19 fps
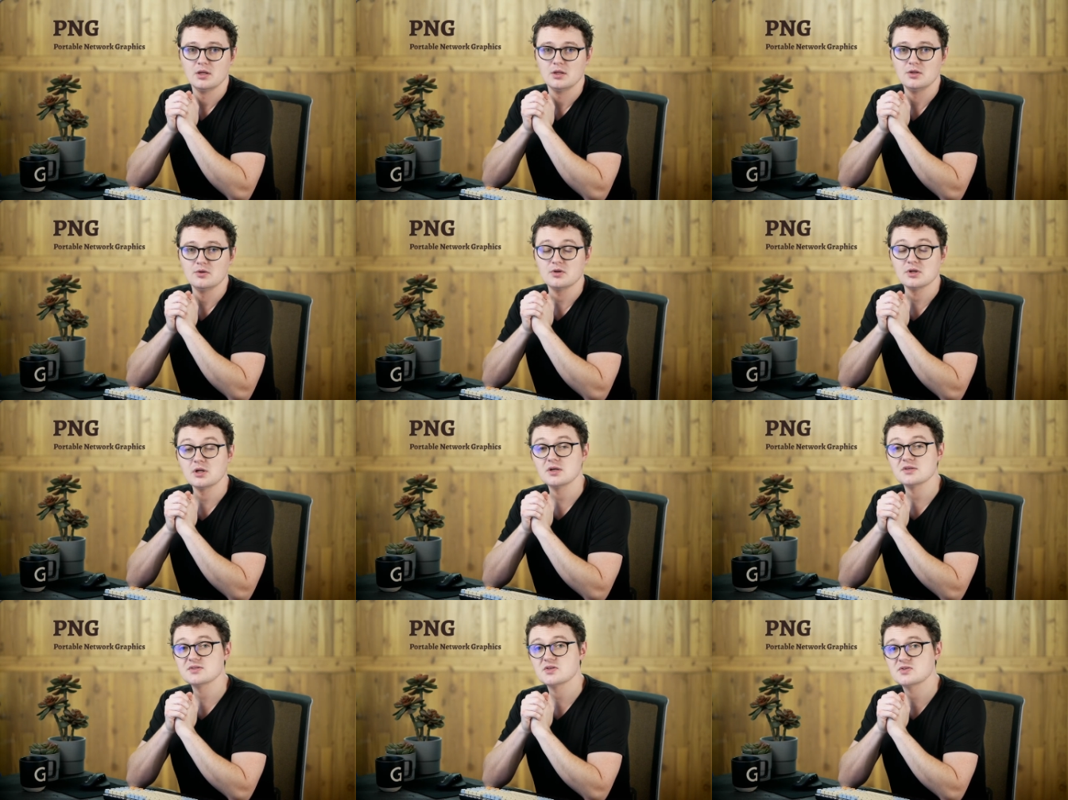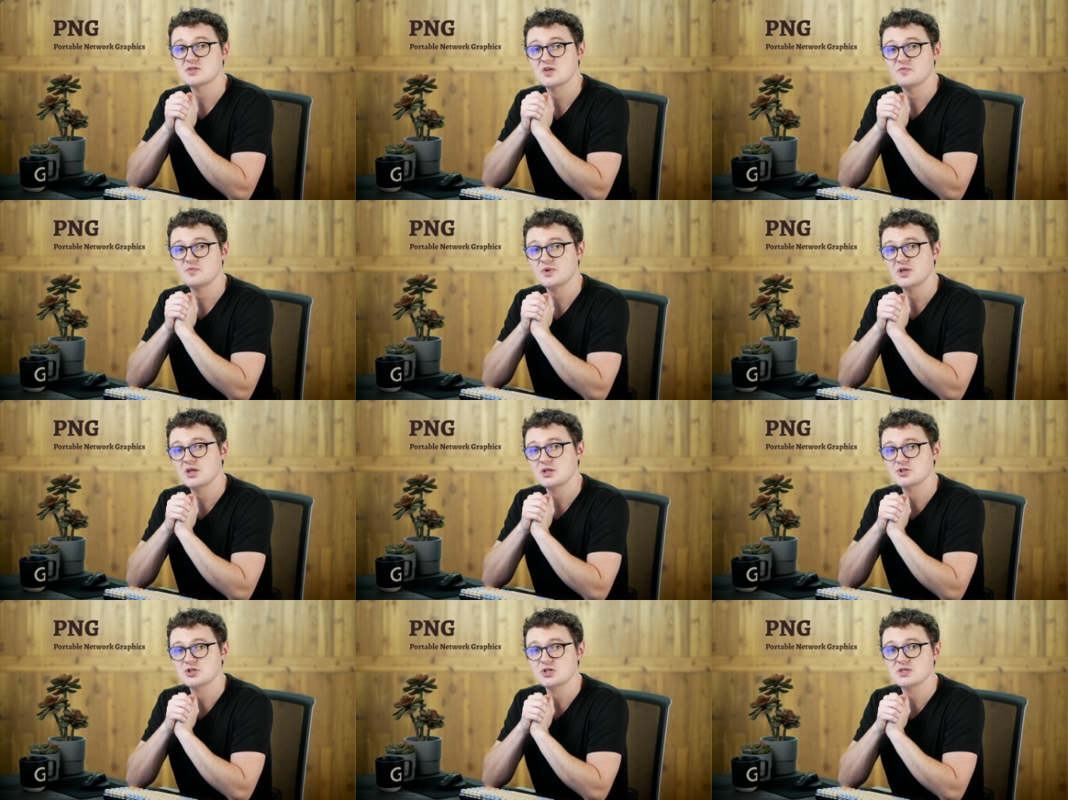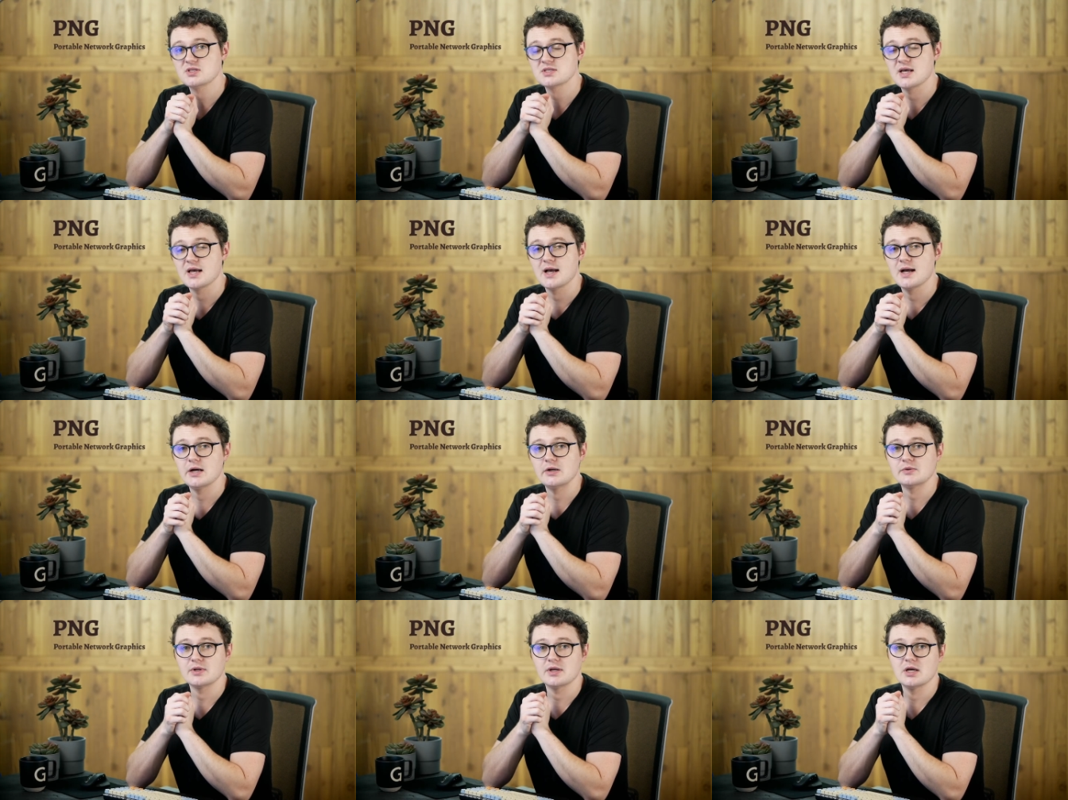You can also save PNGs
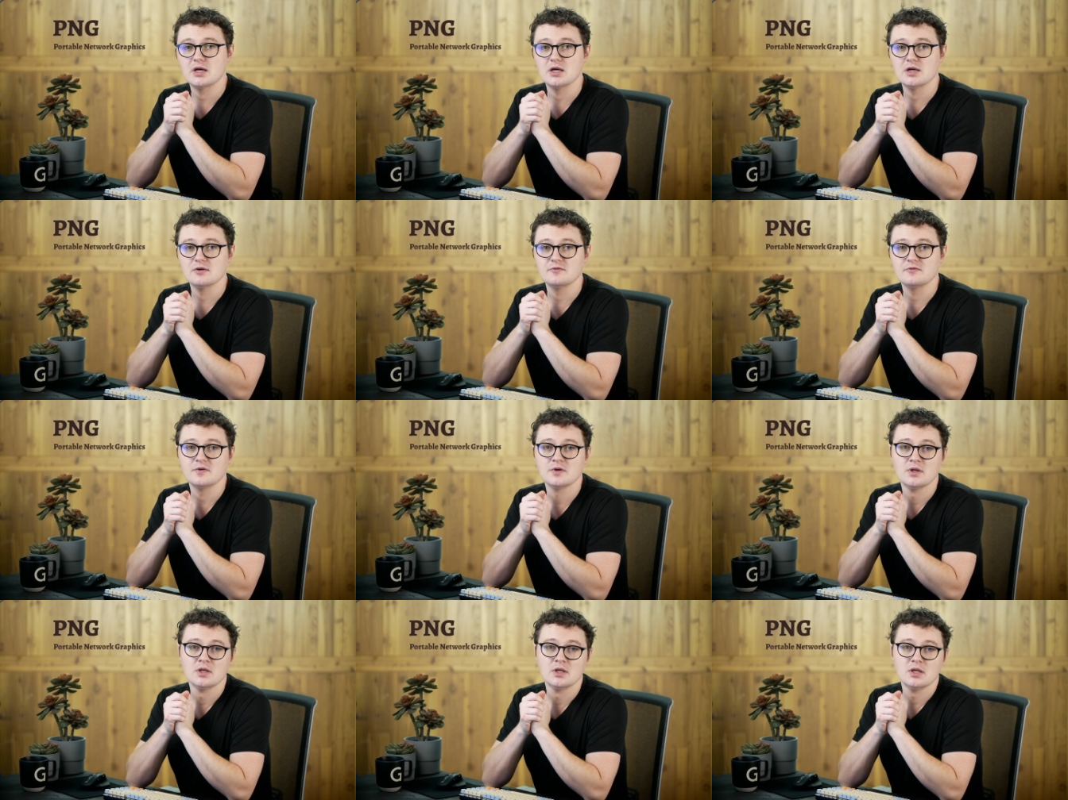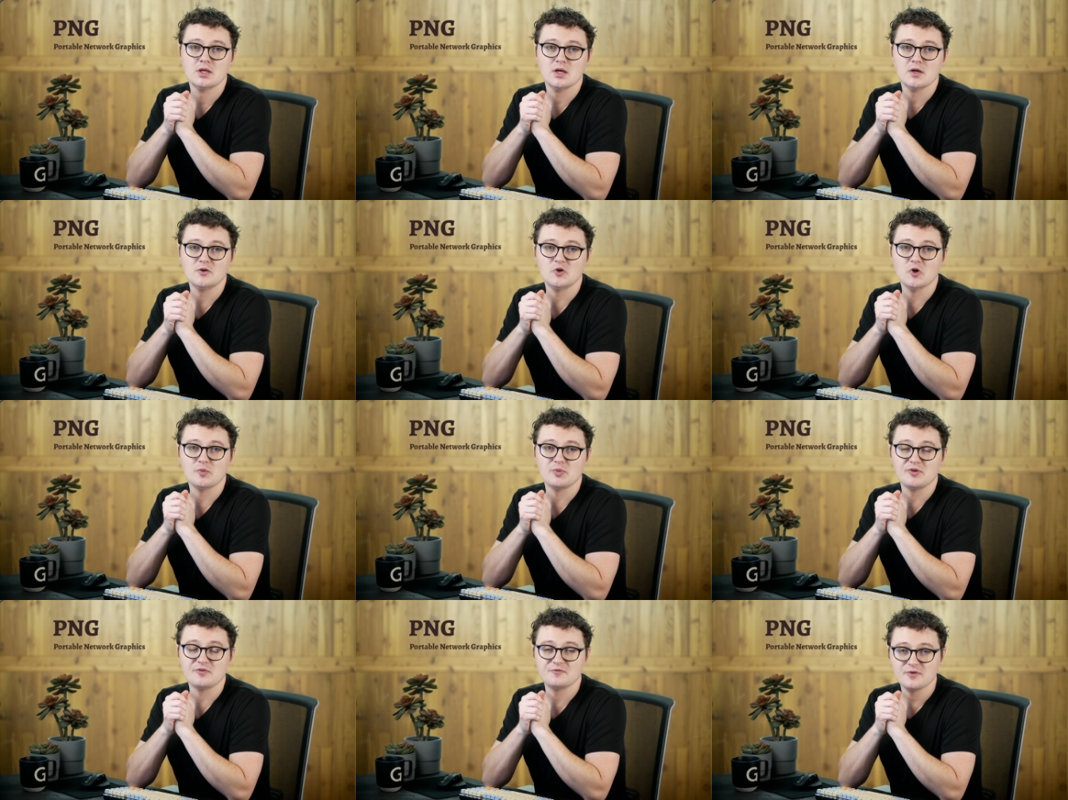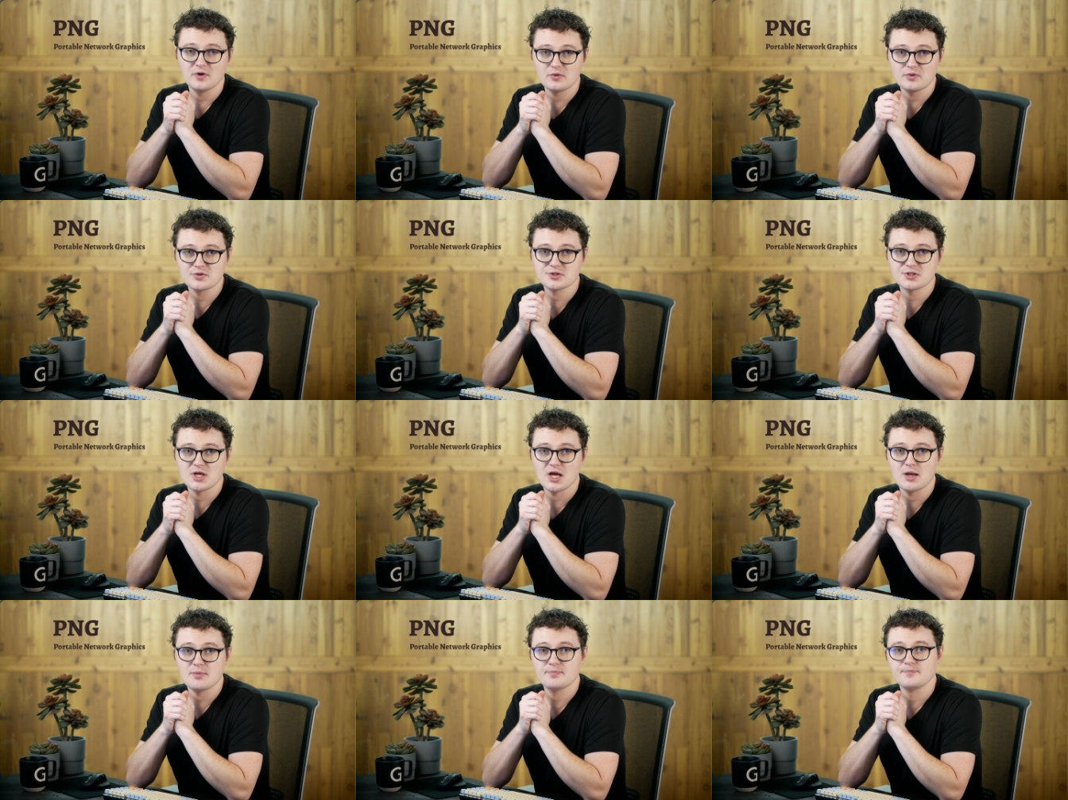out of Adobe
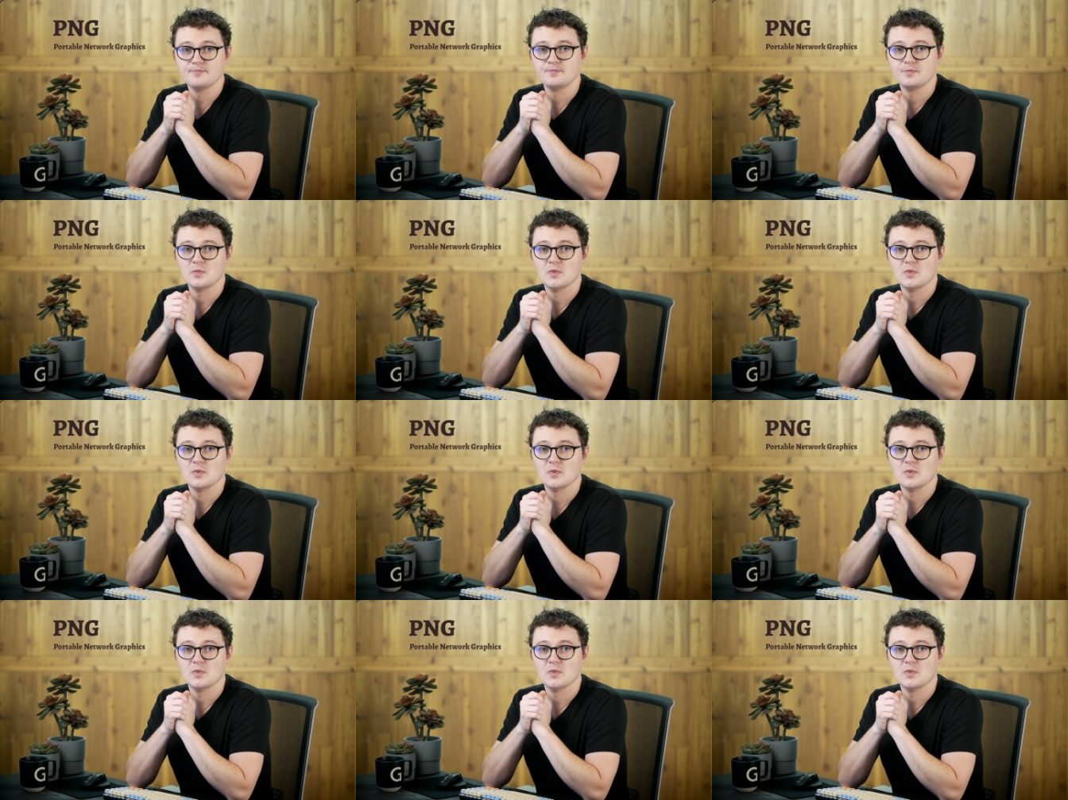Photoshop,